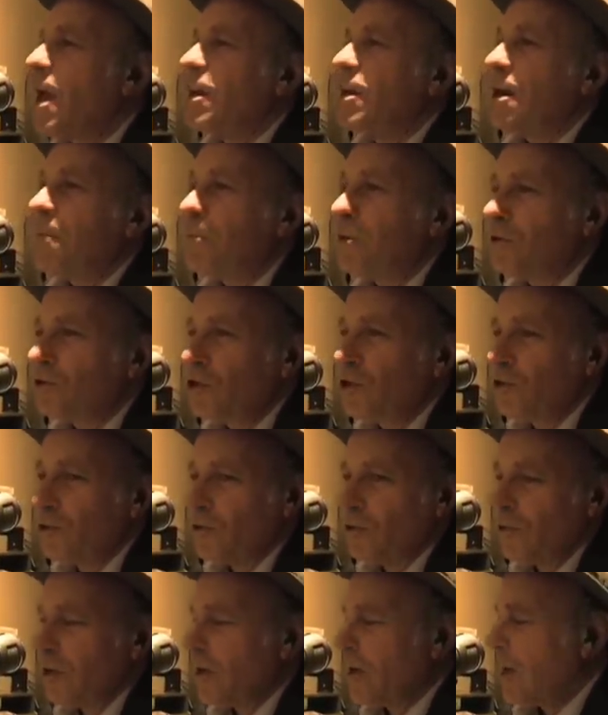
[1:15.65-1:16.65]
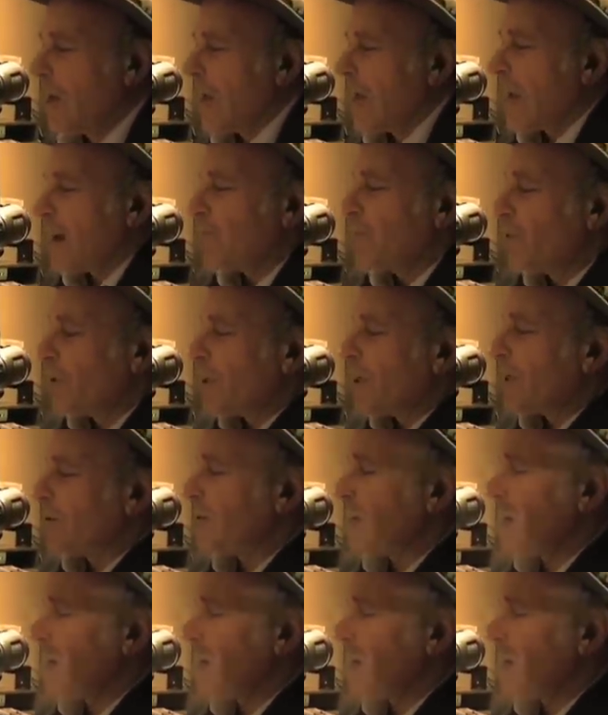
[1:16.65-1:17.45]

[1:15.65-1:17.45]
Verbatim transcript: Number two, and I'm looking at